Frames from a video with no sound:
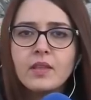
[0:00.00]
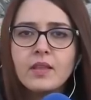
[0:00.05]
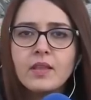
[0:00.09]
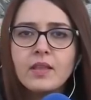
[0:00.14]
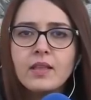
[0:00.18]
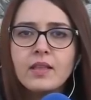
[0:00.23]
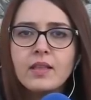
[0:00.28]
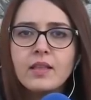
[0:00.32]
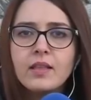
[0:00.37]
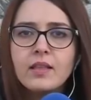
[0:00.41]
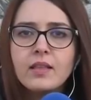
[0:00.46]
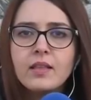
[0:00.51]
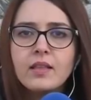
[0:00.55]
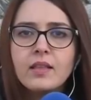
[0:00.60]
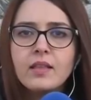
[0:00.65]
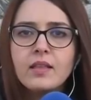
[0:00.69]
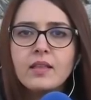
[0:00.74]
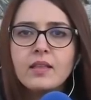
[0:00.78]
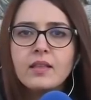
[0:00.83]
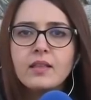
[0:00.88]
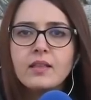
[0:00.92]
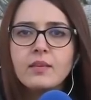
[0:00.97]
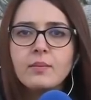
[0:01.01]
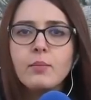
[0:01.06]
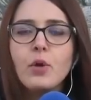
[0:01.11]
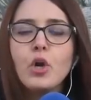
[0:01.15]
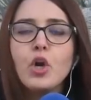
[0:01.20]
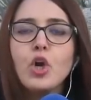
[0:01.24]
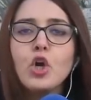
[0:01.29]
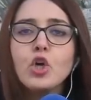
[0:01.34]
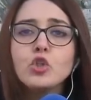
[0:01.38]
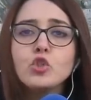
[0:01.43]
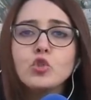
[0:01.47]
Well, I was going to say,
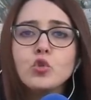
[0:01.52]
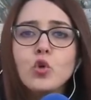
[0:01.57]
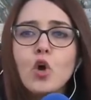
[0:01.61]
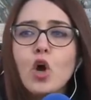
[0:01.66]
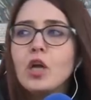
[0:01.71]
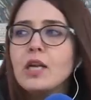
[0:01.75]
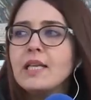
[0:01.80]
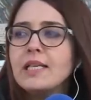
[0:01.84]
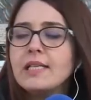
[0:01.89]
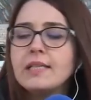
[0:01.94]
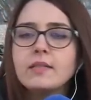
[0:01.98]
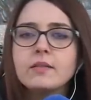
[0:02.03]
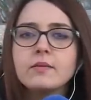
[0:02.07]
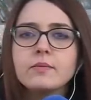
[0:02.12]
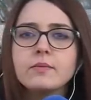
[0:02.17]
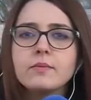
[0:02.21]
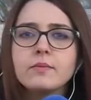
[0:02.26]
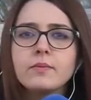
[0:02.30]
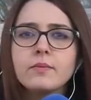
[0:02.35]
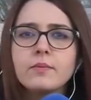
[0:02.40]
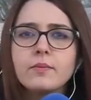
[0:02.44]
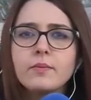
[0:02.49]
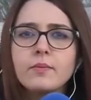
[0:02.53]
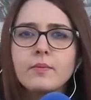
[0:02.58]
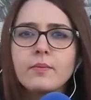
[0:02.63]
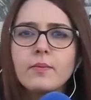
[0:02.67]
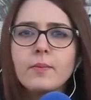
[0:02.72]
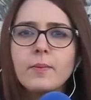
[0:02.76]
Greta, this must be a